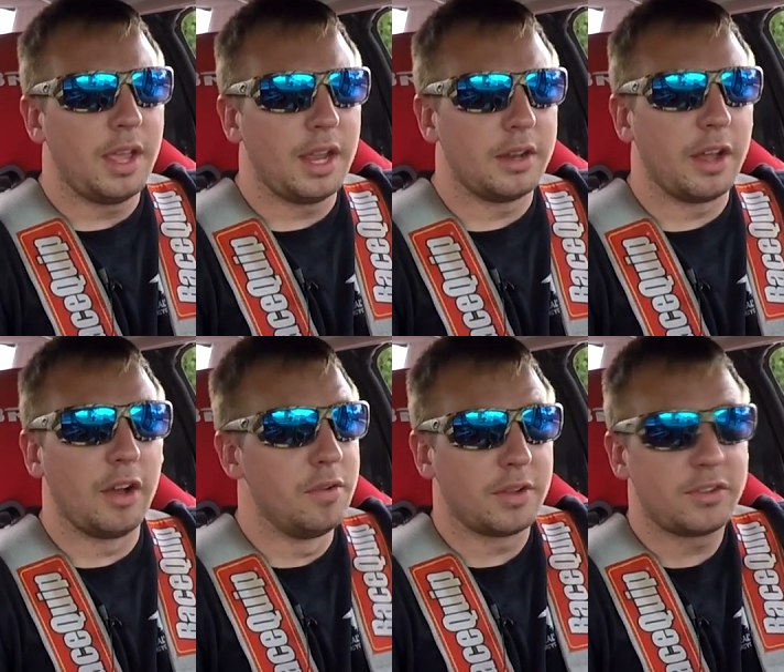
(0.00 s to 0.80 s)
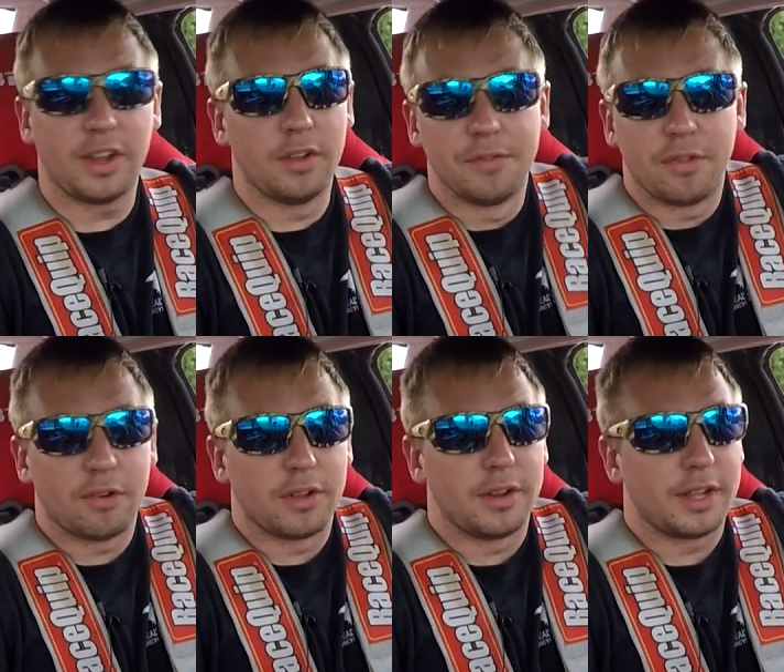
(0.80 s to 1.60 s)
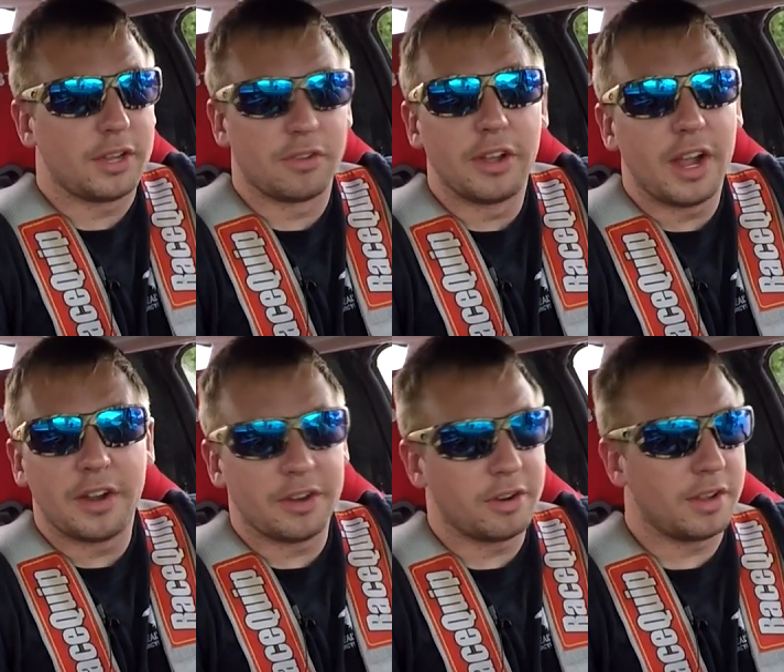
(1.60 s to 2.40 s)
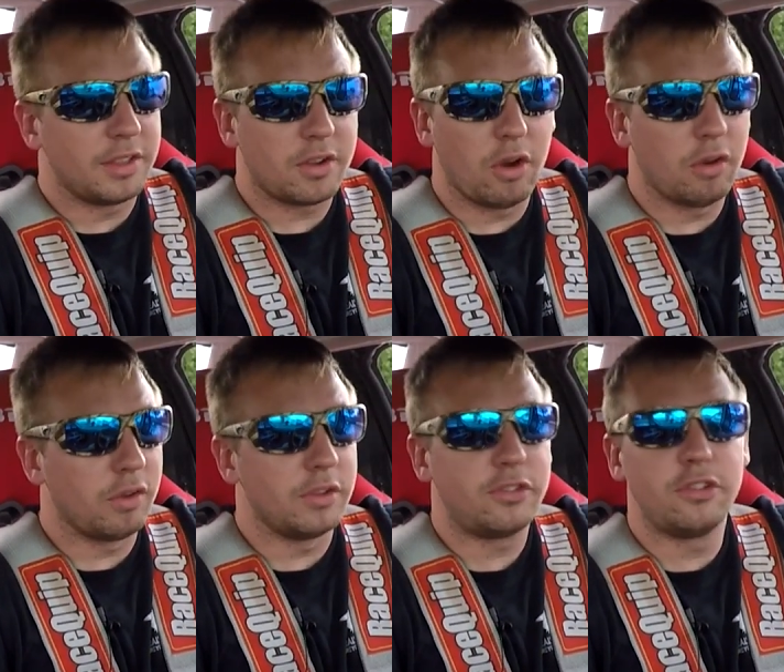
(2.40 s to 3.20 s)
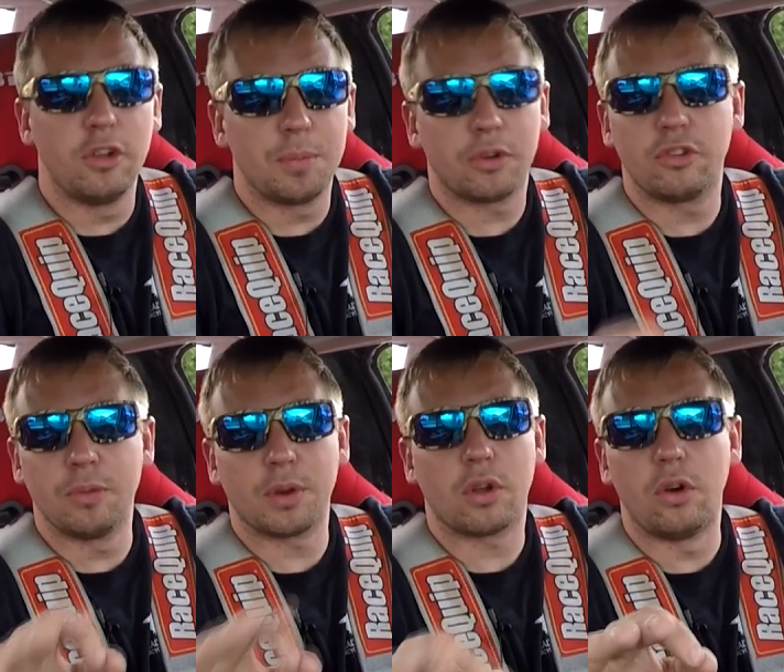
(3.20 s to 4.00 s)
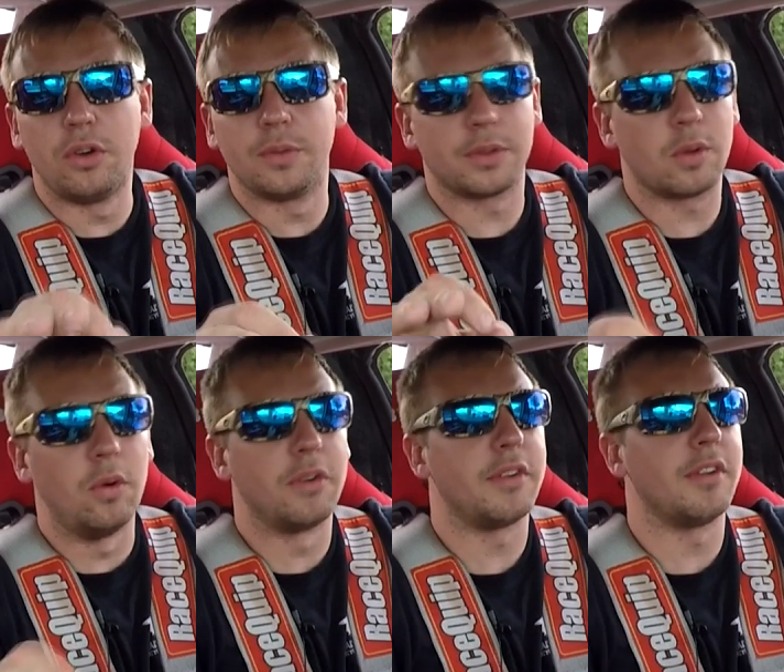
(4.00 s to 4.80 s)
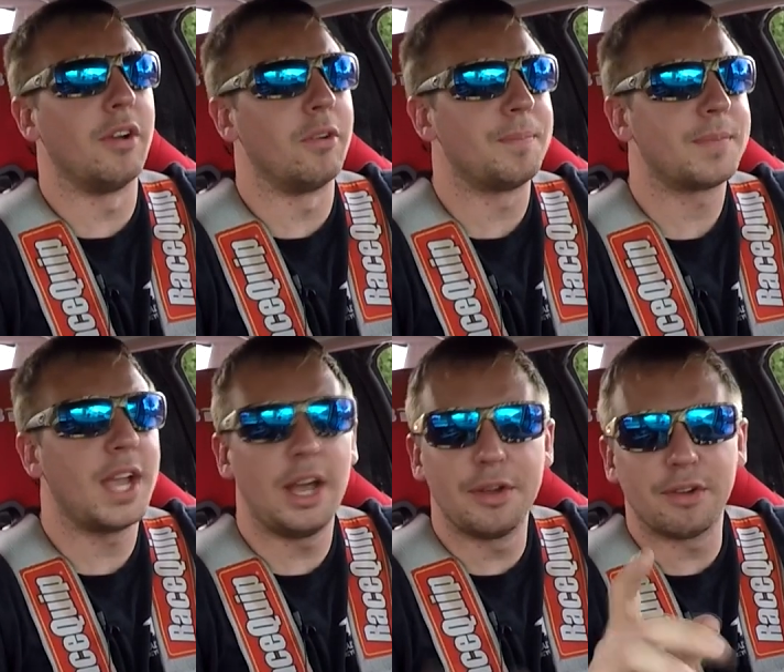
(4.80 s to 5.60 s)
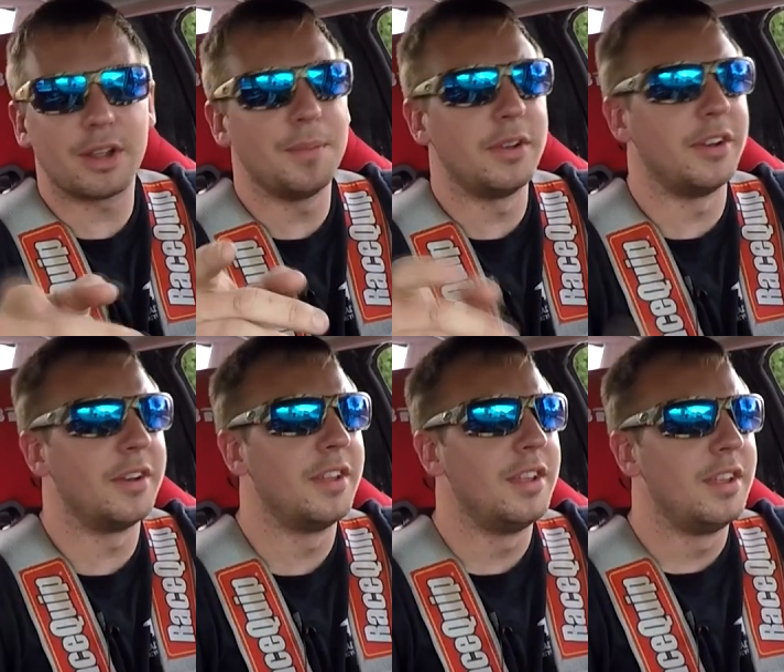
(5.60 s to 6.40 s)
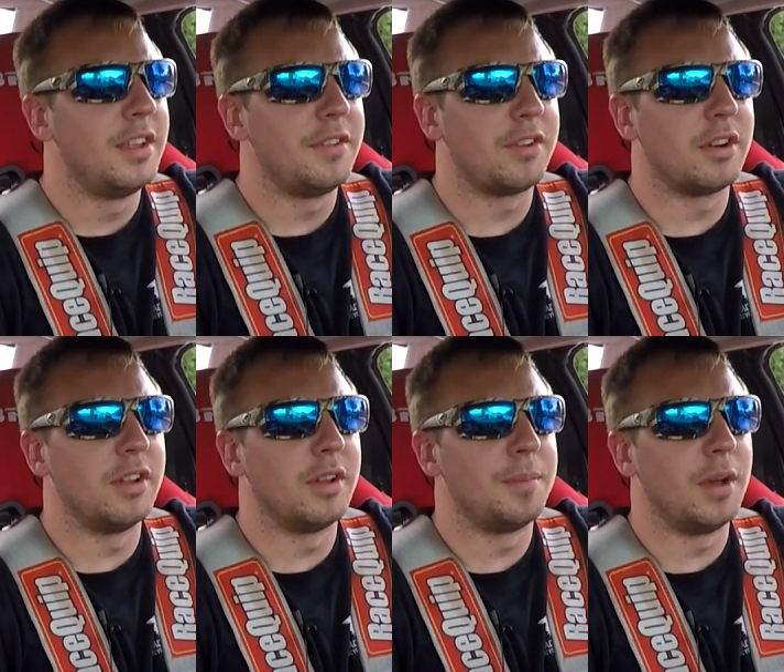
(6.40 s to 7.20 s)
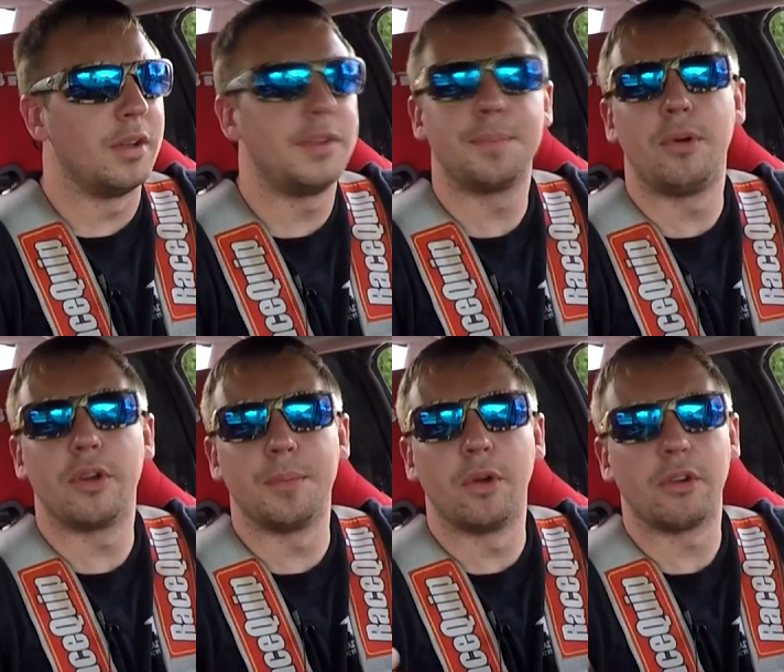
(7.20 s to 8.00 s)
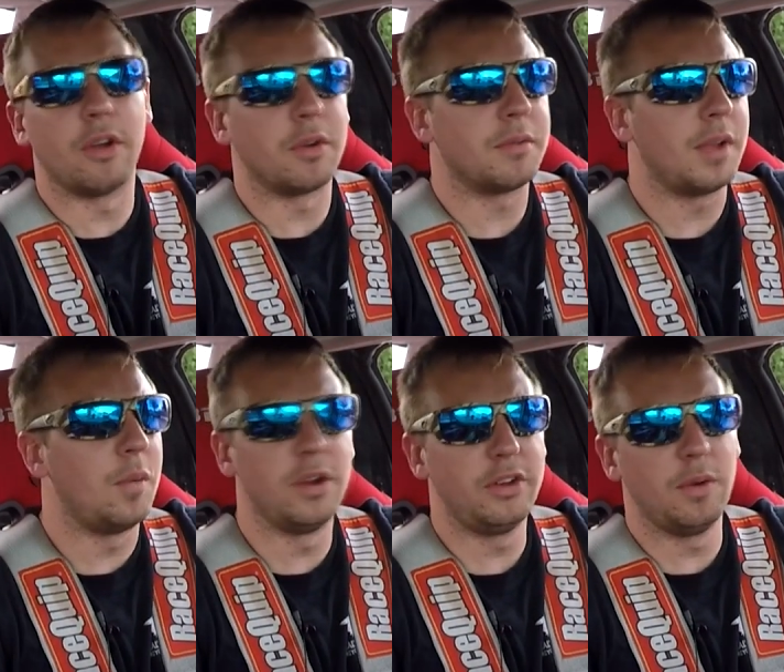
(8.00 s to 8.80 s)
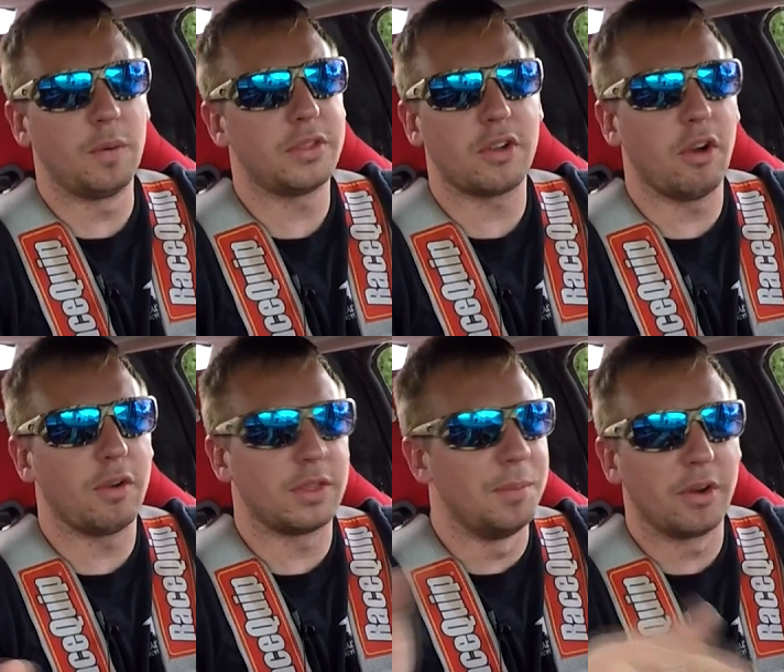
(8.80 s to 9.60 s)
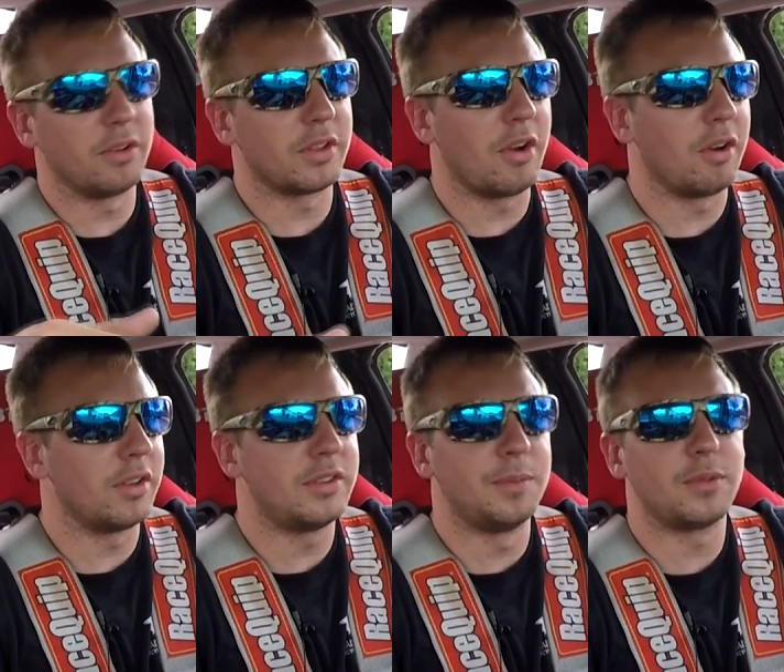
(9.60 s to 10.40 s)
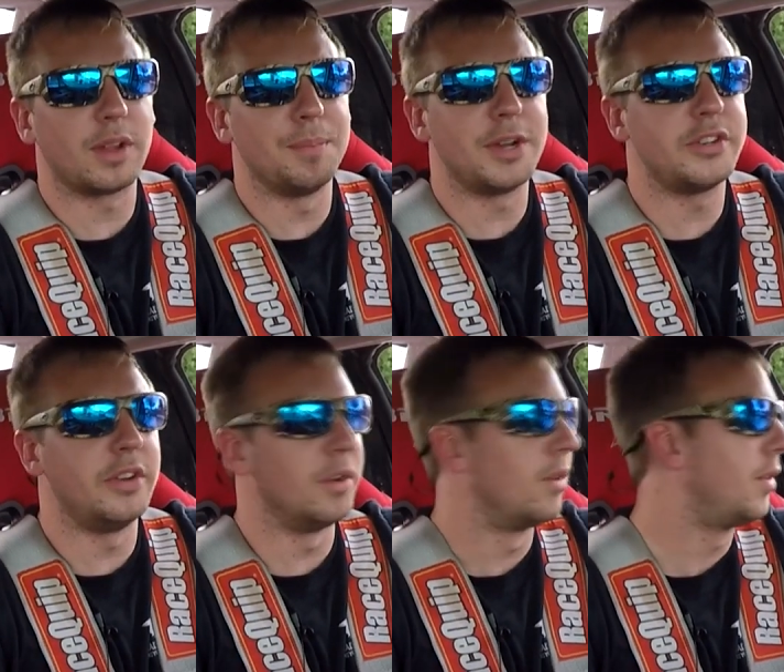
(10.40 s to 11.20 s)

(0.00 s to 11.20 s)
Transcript: And I live, like I said, I live in Florida. It gets really hot here, and the car runs super, super cold with the coolant reroute. Highly recommended if you're gonna uh, take pull your motor out. I wouldn't do it with the car with the motor in the car. That seems like a bitch to do.